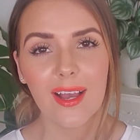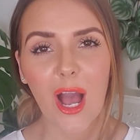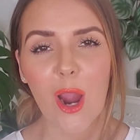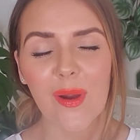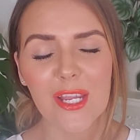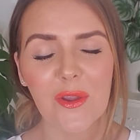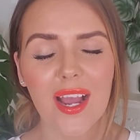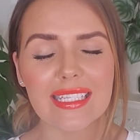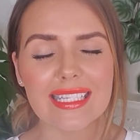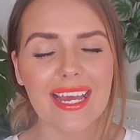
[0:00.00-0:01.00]
All right, you
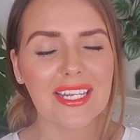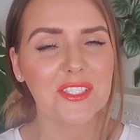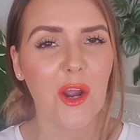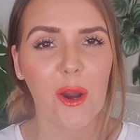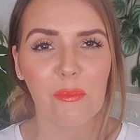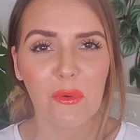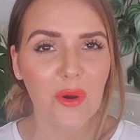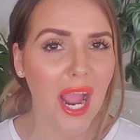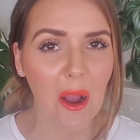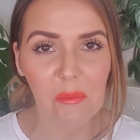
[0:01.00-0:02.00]
guys, that is our
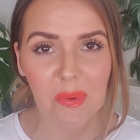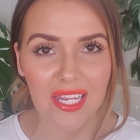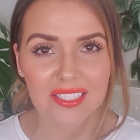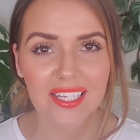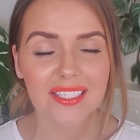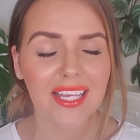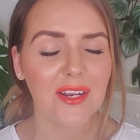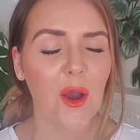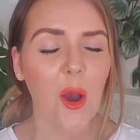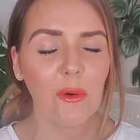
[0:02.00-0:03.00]
brow basics,
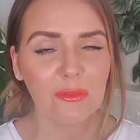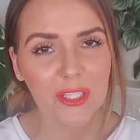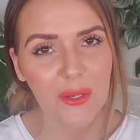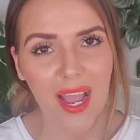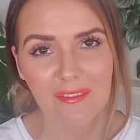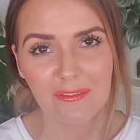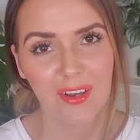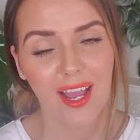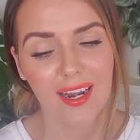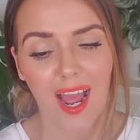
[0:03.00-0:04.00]
and hopefully you had
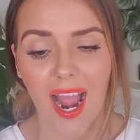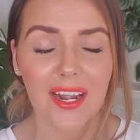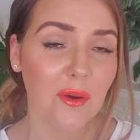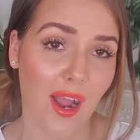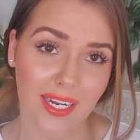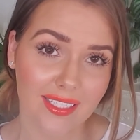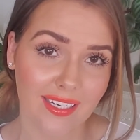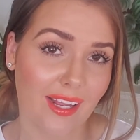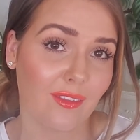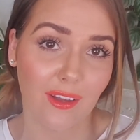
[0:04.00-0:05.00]
fun. I know I
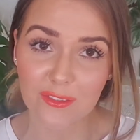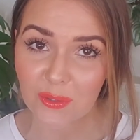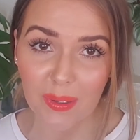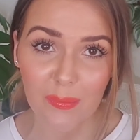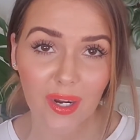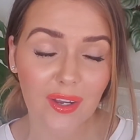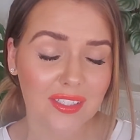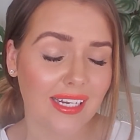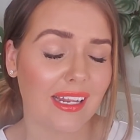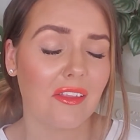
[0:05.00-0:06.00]
did. I love doing my
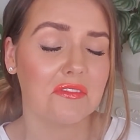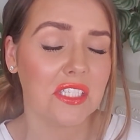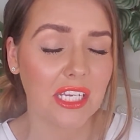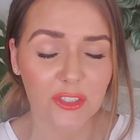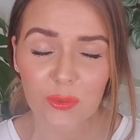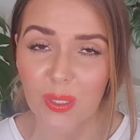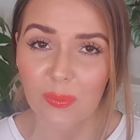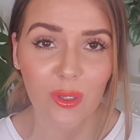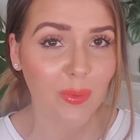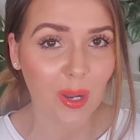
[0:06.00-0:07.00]
brows, and I love teaching
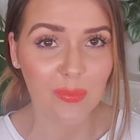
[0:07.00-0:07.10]
people about